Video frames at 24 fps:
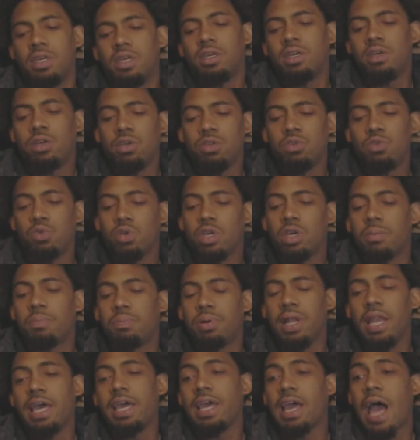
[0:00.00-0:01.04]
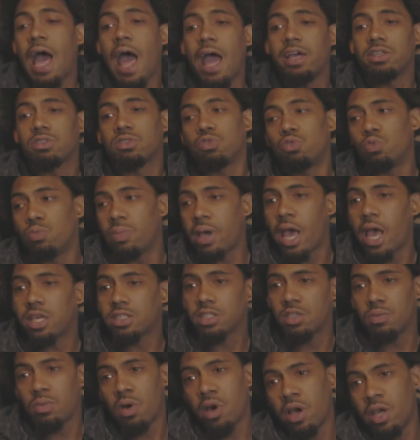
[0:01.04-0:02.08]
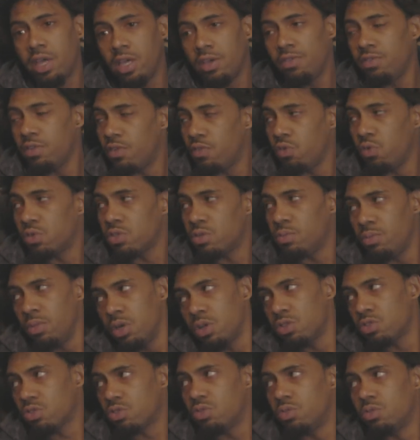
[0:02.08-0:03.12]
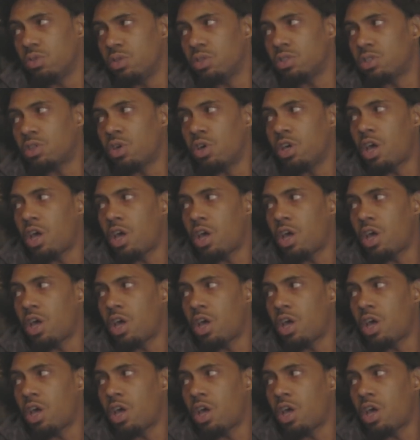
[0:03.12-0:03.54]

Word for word: McKeel, you could play high school basketball even if you was a middle schooler.